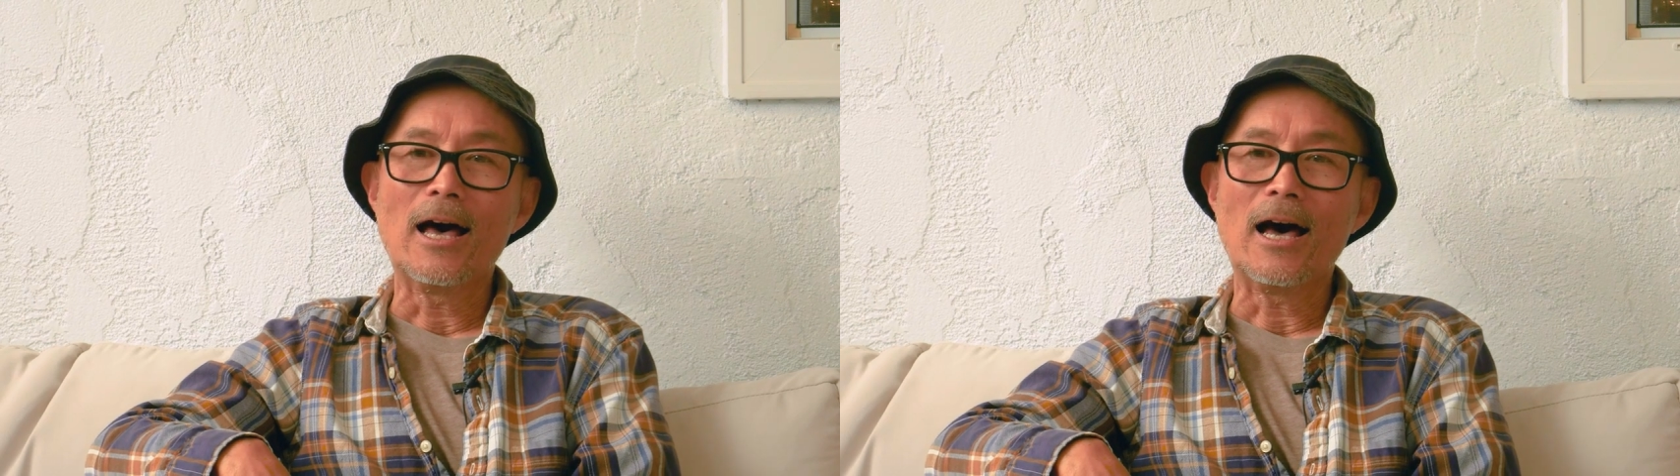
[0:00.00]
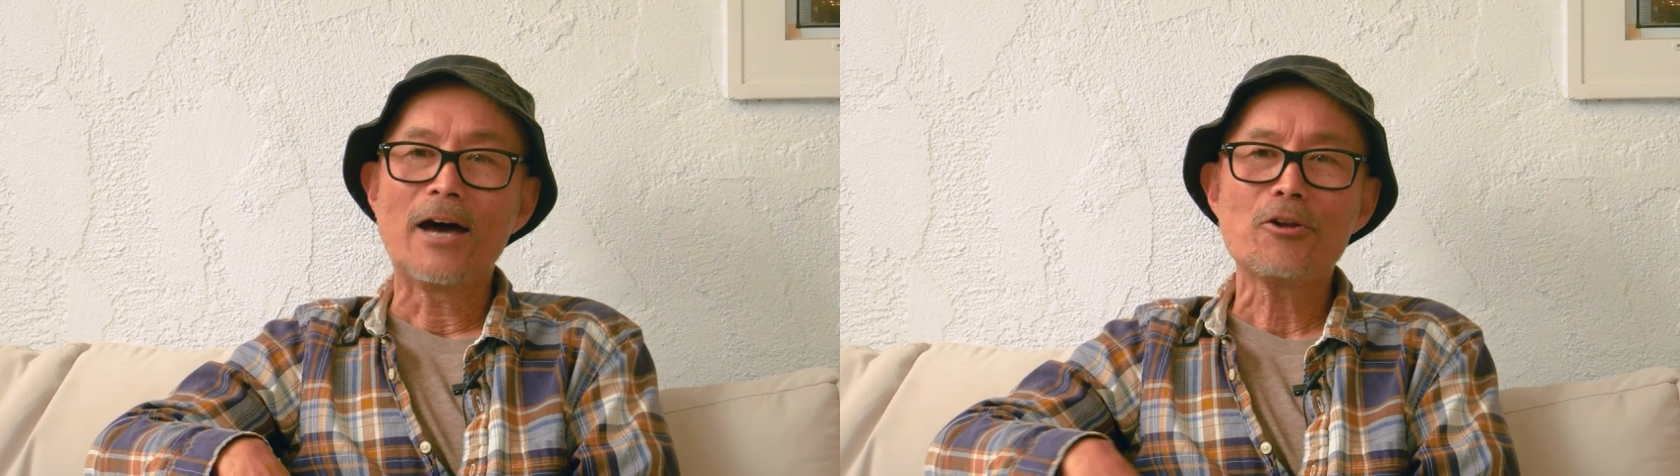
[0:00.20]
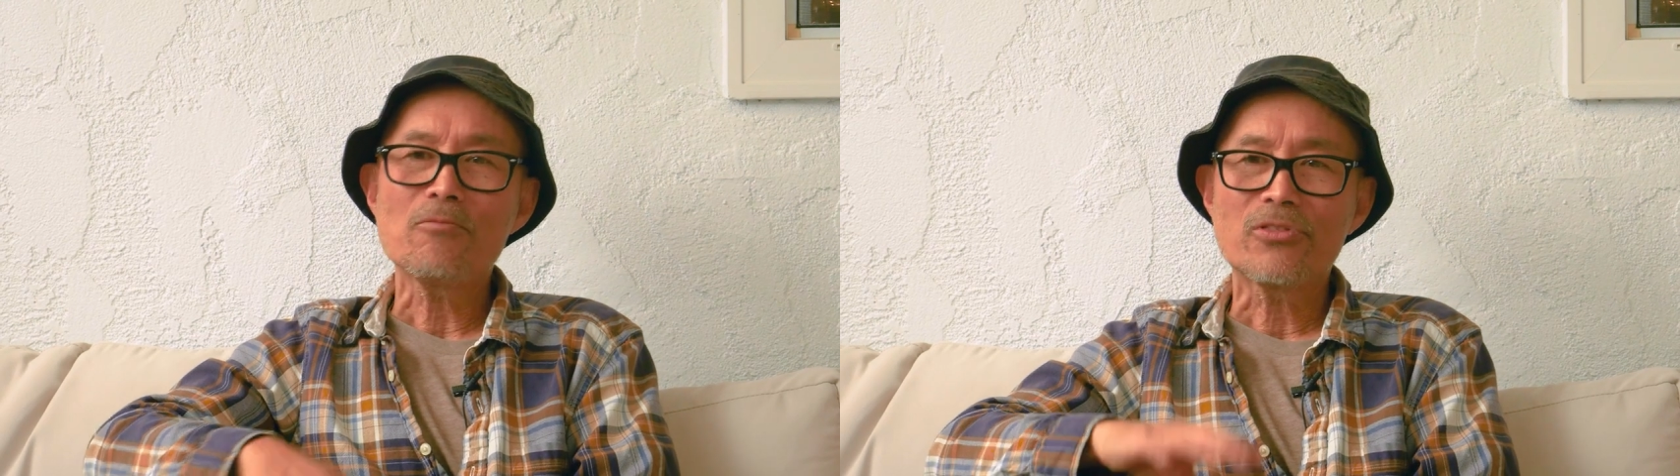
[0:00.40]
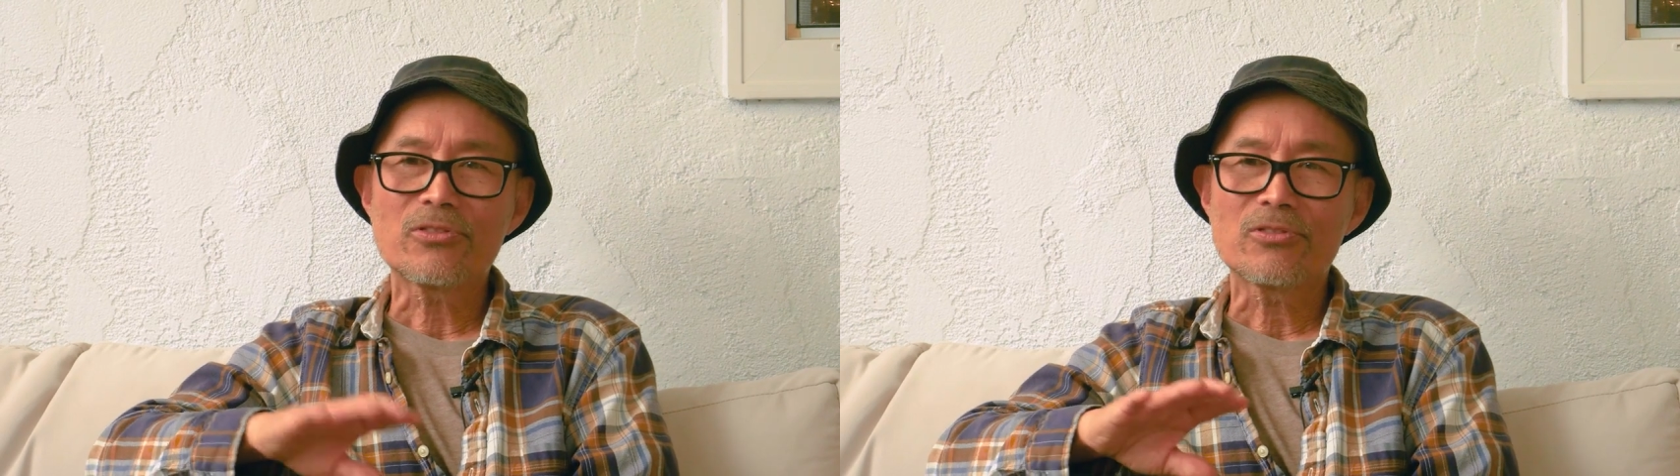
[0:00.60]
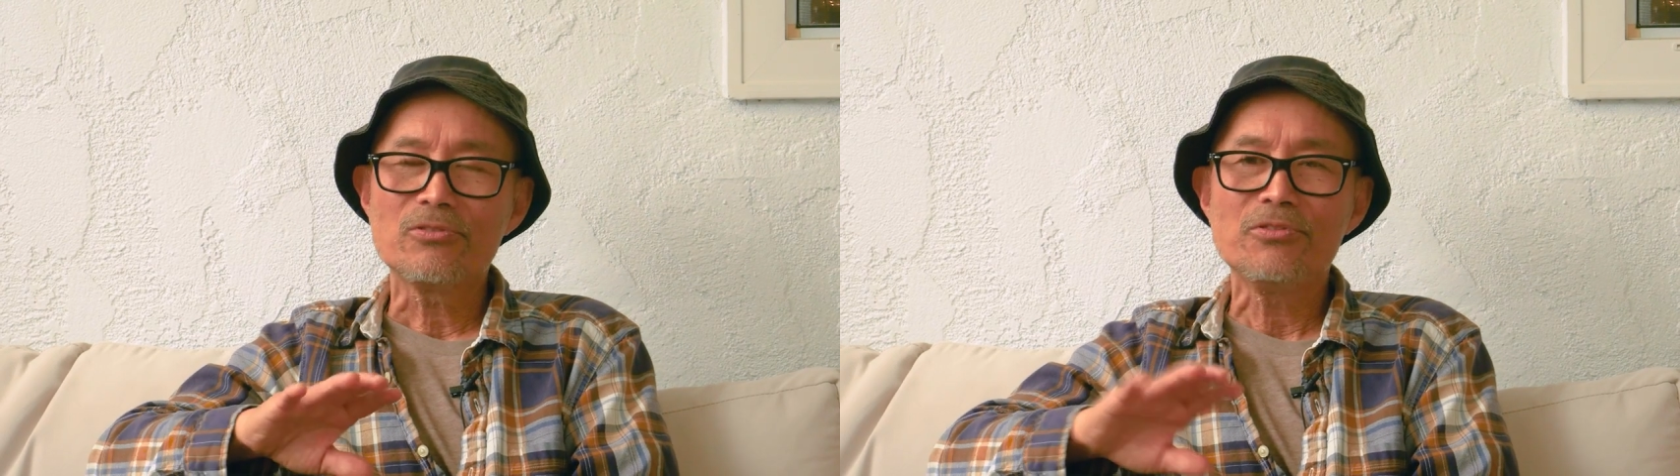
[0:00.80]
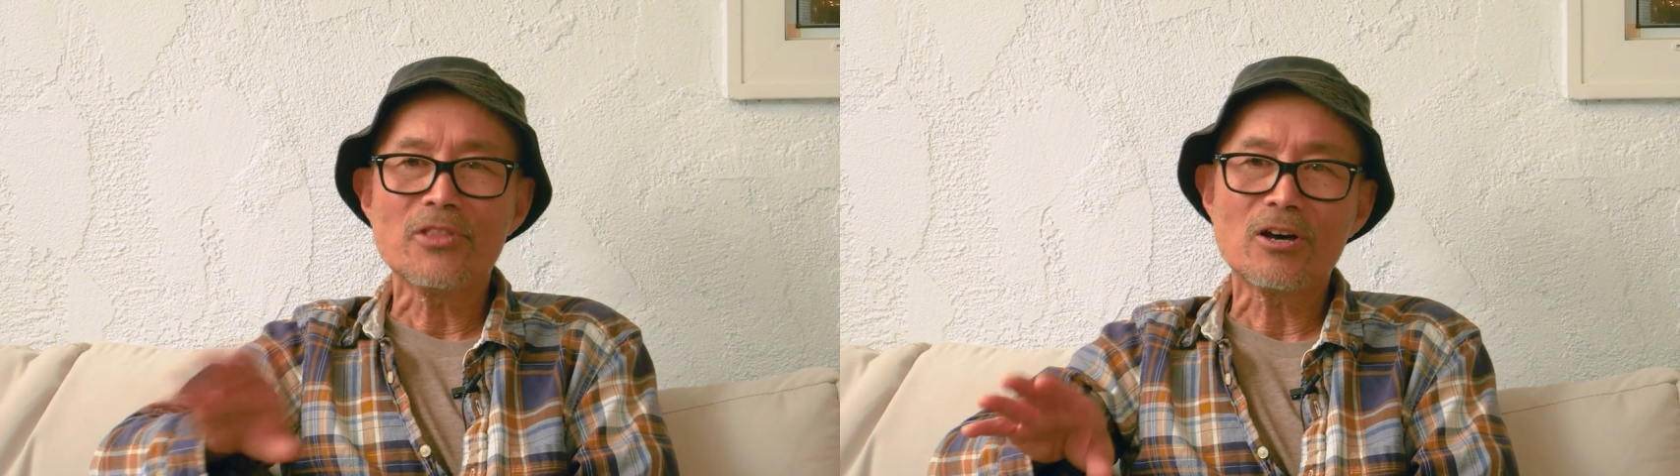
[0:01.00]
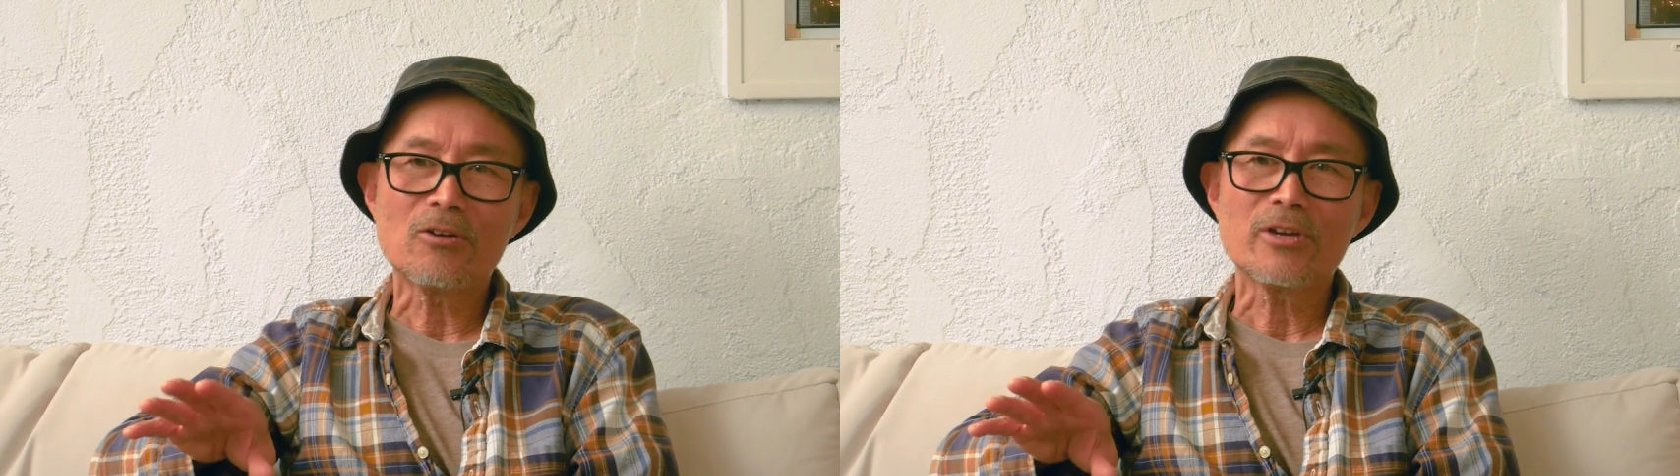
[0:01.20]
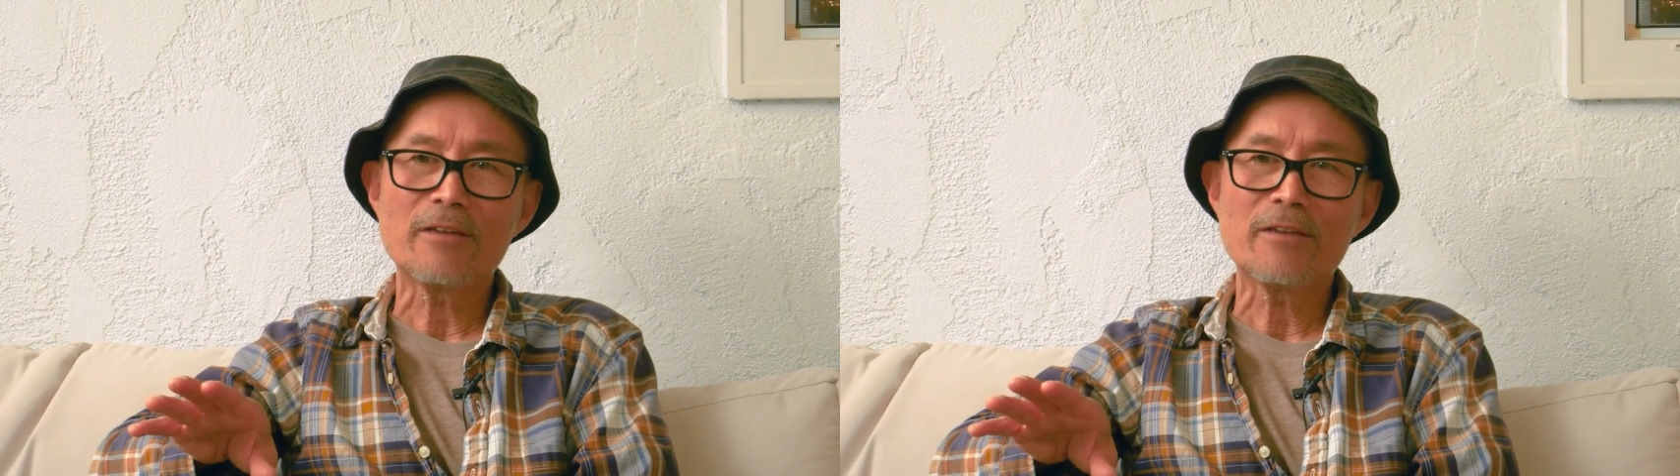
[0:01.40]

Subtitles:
I don't know